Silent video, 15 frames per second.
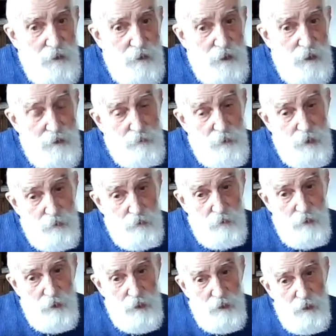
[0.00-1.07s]
Yes, we all
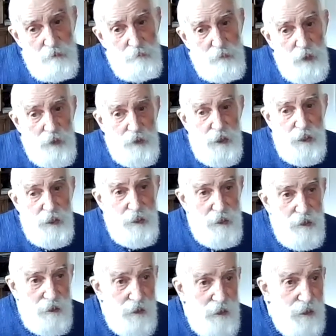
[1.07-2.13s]
partake
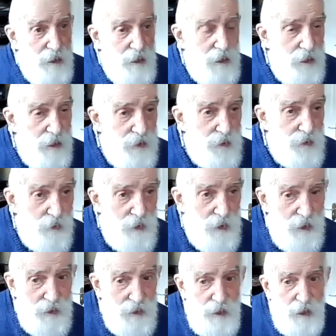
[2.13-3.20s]
in its goodness,